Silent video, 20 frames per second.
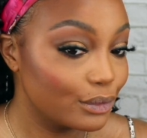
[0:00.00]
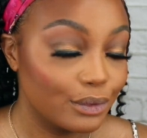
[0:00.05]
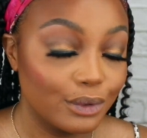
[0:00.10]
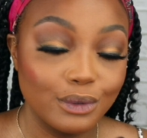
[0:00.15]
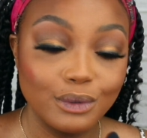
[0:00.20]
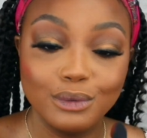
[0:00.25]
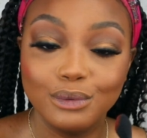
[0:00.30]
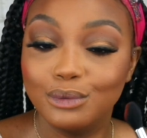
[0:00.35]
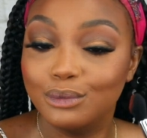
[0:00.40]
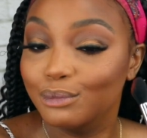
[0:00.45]

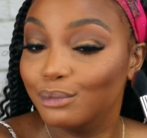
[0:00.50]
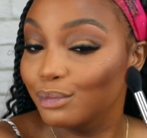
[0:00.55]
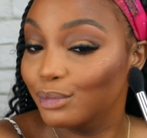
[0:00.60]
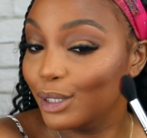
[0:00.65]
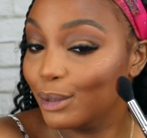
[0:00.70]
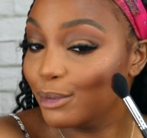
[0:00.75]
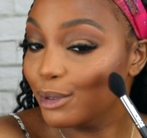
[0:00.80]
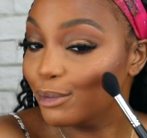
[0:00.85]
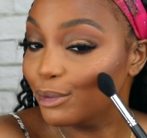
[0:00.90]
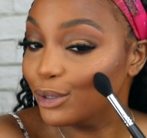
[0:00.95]
Ooh,
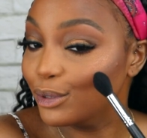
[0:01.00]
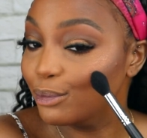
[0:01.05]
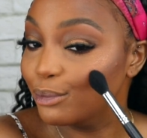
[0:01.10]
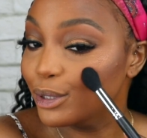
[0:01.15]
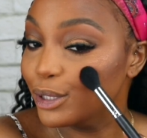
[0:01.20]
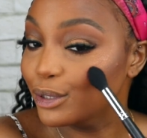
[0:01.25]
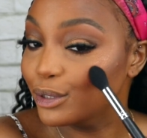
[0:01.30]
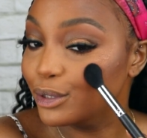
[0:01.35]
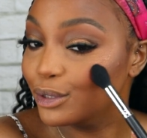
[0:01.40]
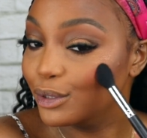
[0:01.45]
that may be too
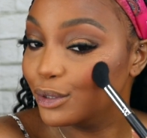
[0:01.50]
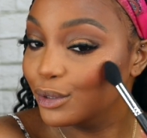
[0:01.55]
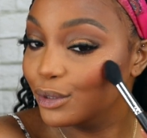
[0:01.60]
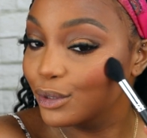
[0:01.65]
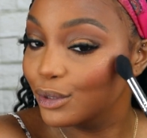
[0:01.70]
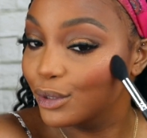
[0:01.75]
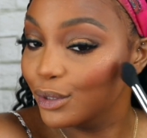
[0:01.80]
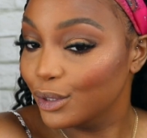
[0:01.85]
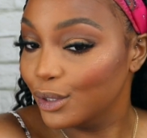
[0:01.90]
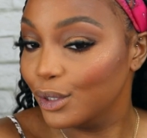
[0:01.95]
much.
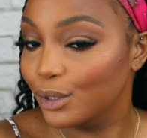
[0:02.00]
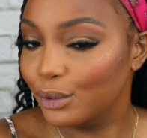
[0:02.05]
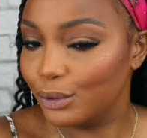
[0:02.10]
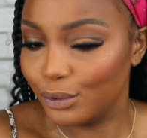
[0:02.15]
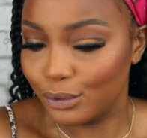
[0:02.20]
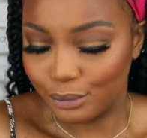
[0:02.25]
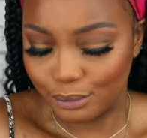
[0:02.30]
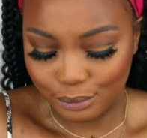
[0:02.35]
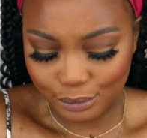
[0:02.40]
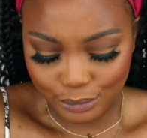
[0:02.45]

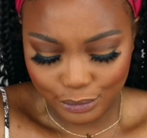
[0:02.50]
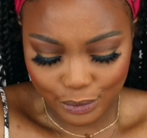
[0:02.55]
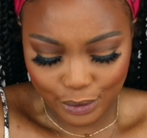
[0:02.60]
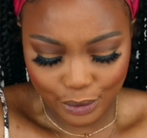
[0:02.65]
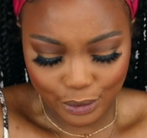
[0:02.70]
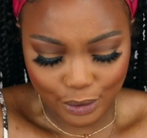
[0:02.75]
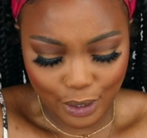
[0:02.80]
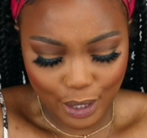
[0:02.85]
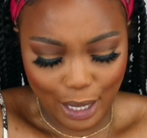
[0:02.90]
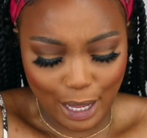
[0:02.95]
Ooh,
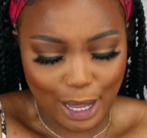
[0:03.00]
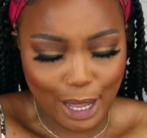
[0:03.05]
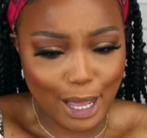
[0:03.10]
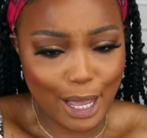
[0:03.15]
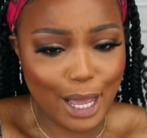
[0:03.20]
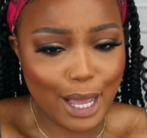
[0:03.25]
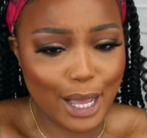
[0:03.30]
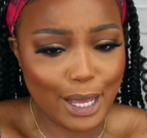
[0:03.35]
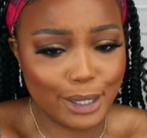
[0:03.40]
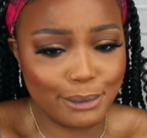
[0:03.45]

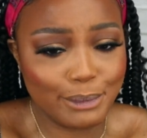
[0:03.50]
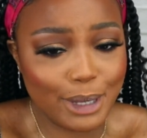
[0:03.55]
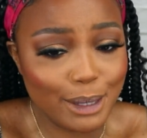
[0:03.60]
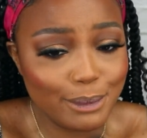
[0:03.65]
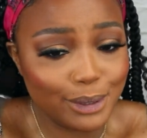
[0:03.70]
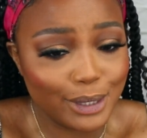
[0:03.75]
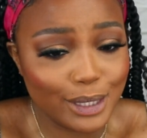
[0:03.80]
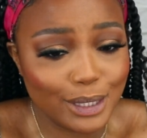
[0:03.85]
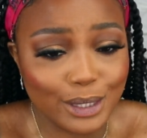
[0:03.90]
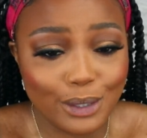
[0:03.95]

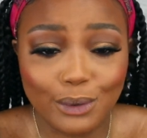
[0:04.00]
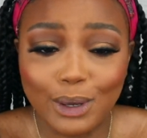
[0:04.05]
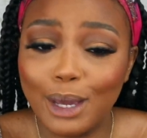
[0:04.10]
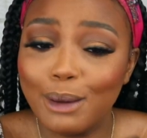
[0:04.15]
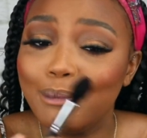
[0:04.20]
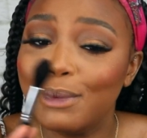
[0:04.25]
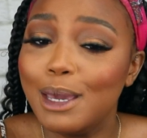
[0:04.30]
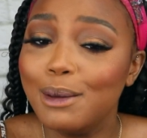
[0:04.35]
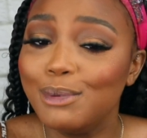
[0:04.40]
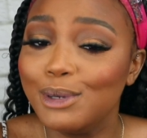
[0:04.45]

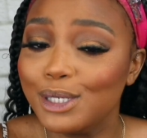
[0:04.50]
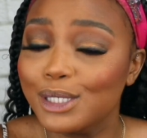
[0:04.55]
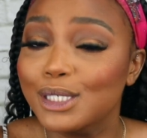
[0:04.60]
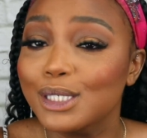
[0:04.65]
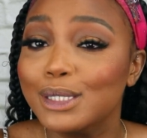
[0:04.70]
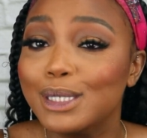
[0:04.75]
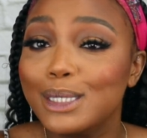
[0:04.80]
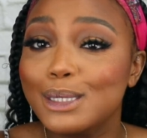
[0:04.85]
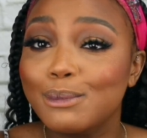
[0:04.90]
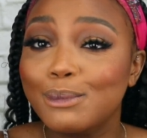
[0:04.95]
maybe it's
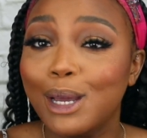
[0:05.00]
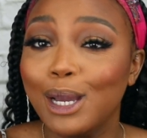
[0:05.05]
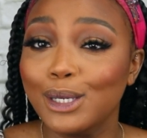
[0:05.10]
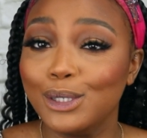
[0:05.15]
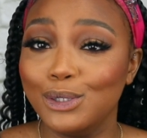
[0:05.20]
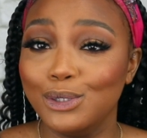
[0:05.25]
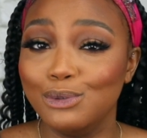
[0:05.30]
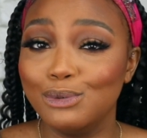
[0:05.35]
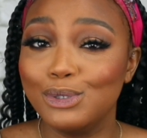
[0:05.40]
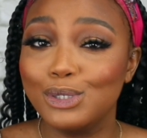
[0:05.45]
just because I'm
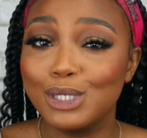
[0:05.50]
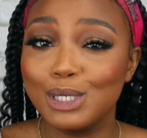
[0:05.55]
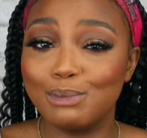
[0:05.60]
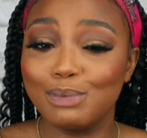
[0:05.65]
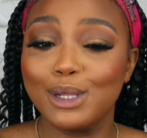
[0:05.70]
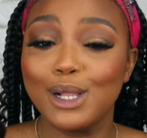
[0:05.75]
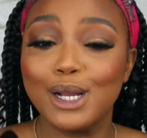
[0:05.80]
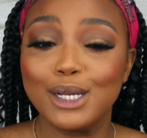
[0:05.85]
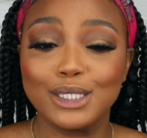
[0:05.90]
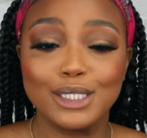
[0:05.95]
not used to
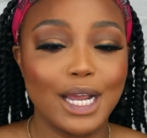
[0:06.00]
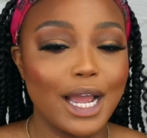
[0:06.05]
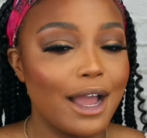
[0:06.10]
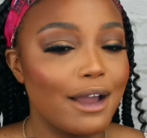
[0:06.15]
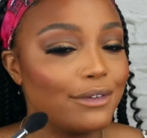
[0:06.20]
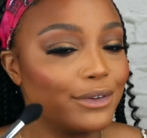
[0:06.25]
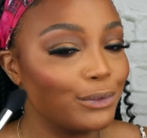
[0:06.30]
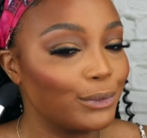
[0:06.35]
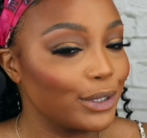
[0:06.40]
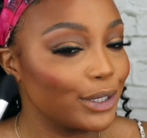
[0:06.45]
blush. I
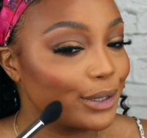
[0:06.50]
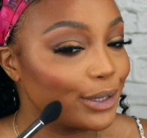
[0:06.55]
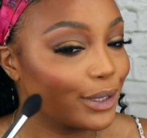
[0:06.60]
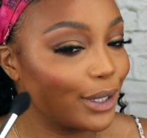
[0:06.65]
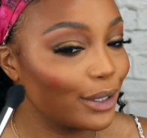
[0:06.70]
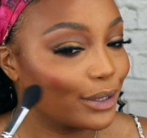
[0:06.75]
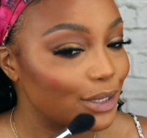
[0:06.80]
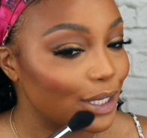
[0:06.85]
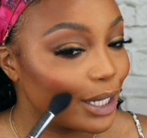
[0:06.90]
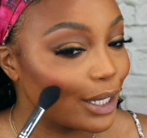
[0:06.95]
haven't worn it in a
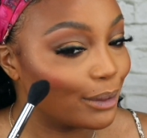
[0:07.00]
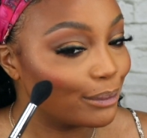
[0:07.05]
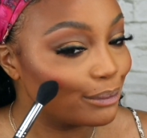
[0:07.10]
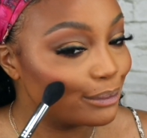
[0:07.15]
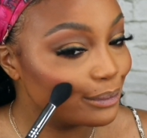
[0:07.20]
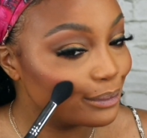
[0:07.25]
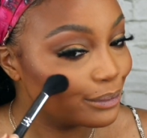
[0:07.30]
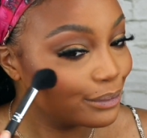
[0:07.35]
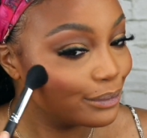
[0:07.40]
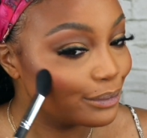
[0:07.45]
long time.
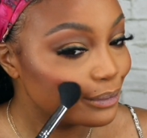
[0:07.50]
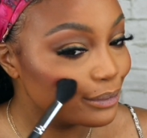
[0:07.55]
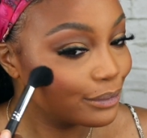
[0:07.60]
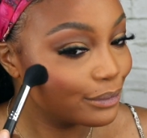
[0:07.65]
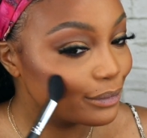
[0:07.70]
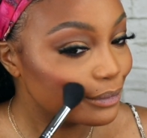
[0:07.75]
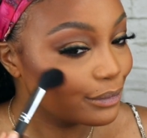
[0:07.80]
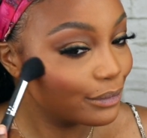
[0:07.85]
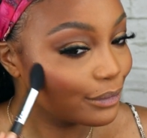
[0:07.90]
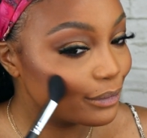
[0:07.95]

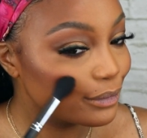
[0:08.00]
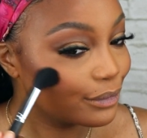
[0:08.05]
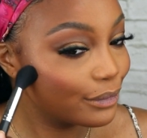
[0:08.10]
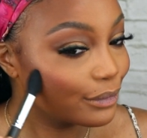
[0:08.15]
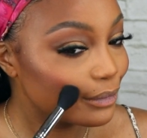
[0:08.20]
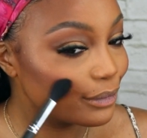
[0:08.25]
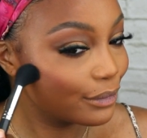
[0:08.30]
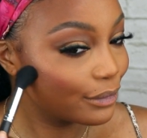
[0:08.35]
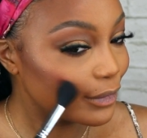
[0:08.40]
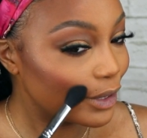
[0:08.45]

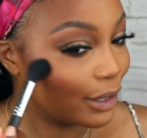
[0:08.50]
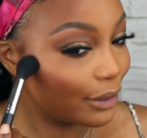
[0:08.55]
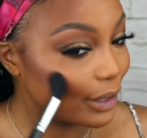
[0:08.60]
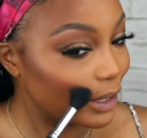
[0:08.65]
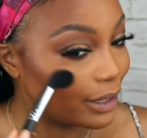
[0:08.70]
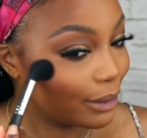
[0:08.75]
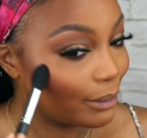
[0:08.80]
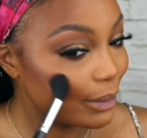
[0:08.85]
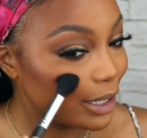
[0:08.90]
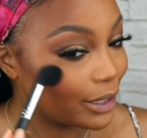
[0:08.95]
Okay,
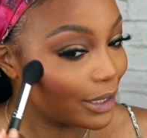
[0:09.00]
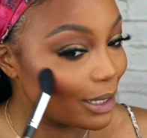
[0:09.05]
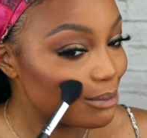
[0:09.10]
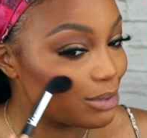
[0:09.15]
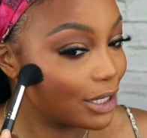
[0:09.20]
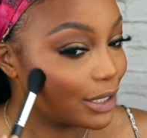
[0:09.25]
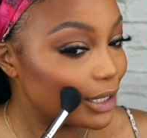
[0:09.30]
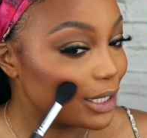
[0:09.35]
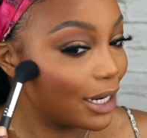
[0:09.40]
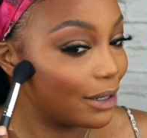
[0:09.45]
never mind, that
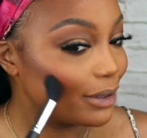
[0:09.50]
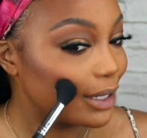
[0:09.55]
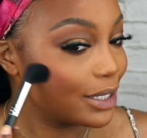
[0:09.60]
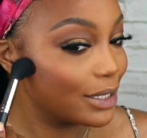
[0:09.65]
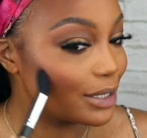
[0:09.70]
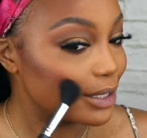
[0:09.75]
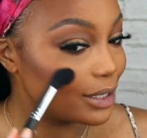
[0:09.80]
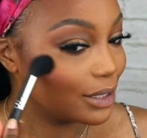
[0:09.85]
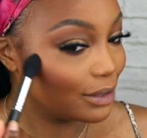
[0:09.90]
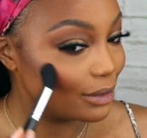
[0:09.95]
blended out
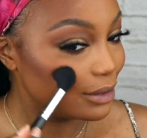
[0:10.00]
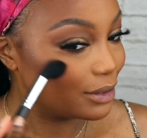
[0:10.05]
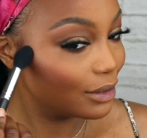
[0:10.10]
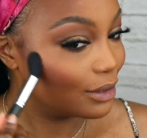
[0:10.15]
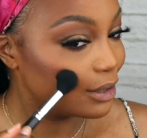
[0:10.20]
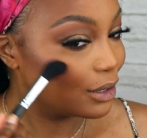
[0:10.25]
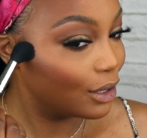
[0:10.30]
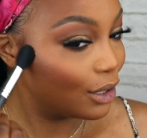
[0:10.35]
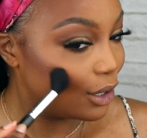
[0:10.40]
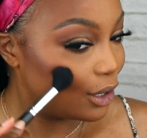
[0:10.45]
nicely.
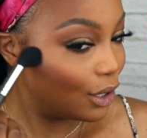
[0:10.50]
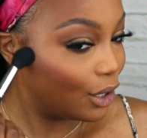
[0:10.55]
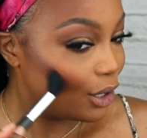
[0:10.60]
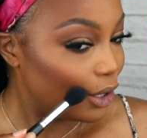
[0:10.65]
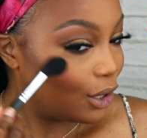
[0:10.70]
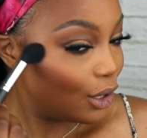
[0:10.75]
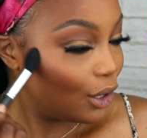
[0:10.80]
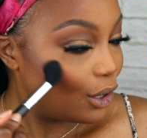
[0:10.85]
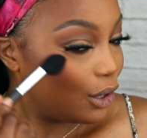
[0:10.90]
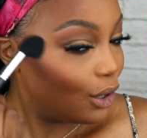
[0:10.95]

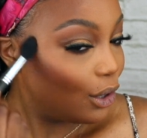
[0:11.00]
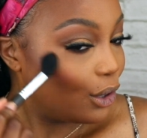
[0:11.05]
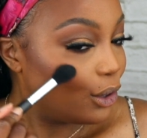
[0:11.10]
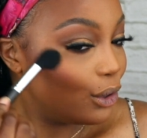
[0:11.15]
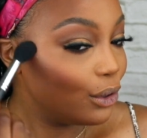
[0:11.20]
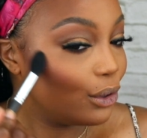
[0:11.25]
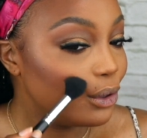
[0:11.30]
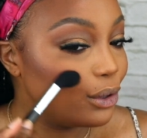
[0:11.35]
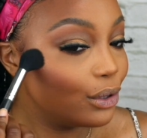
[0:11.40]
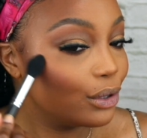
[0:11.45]

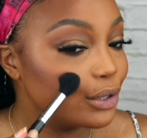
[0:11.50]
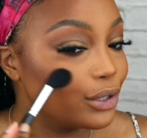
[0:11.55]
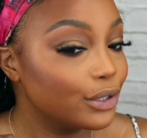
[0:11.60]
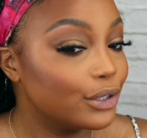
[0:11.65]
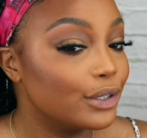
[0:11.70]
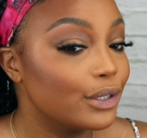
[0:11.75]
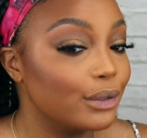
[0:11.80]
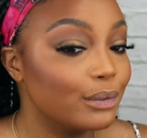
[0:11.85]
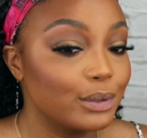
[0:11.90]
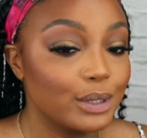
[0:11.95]
Oh, your
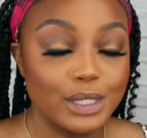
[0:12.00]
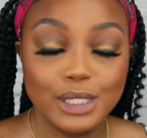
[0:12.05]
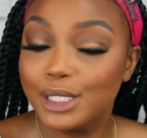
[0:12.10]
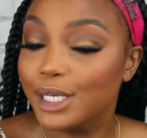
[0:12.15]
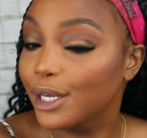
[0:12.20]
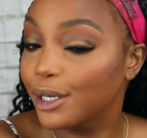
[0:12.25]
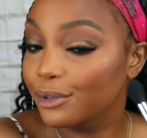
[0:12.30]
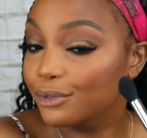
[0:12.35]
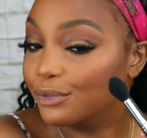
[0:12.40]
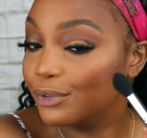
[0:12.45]
girl was
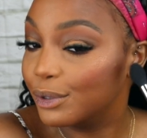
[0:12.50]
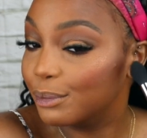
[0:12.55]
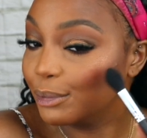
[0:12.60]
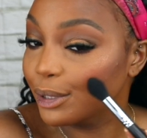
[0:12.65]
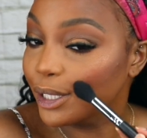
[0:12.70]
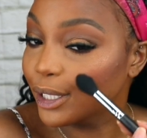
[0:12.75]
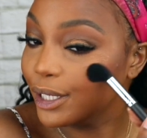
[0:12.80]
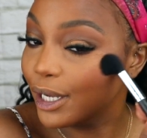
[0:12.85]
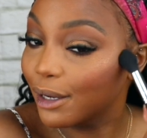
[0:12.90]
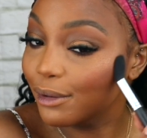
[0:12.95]
scared for a
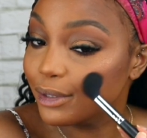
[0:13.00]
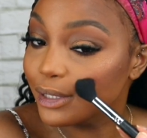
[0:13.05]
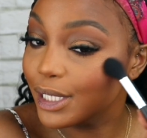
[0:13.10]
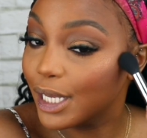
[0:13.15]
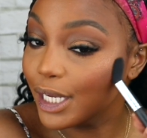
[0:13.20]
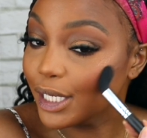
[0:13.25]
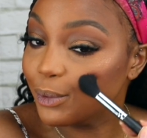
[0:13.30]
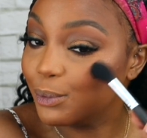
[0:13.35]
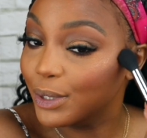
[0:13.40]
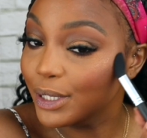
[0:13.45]
minute. I was
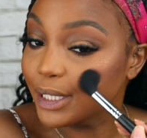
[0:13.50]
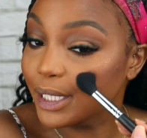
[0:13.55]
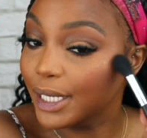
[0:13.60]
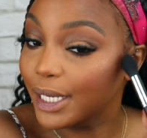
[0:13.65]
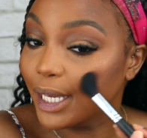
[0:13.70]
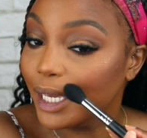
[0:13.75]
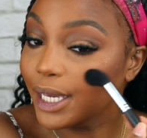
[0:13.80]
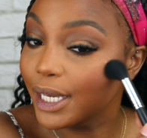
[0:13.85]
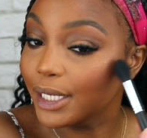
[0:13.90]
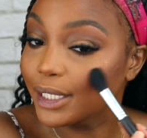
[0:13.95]
like, what the
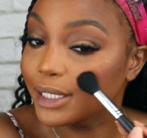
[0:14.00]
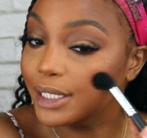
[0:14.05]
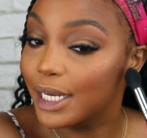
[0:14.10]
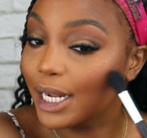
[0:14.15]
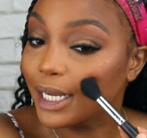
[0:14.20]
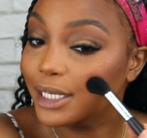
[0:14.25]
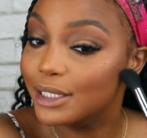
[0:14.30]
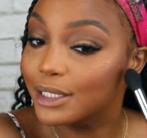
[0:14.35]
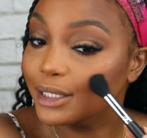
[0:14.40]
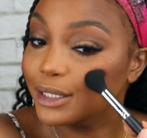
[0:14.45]
heck did
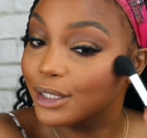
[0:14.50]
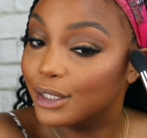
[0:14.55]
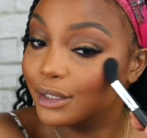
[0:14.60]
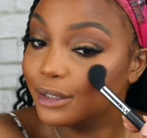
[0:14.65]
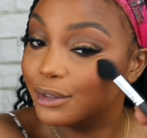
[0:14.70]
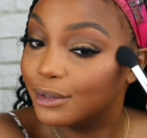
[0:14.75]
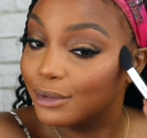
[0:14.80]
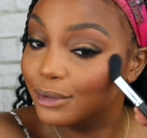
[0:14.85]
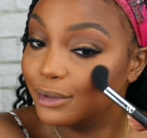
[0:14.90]
I just do?